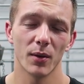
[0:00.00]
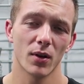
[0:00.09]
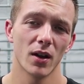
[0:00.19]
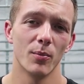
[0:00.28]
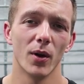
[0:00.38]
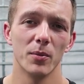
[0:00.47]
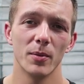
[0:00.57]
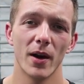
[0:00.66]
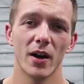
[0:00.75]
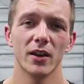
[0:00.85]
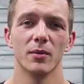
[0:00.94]
and I'm kind of bummed
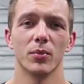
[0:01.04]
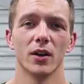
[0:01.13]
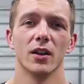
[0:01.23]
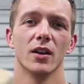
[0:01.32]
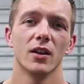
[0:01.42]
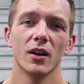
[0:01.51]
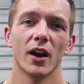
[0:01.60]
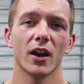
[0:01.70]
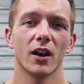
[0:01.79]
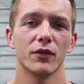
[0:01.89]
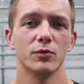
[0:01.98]
about it, but I
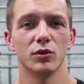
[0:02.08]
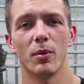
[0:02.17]
got it from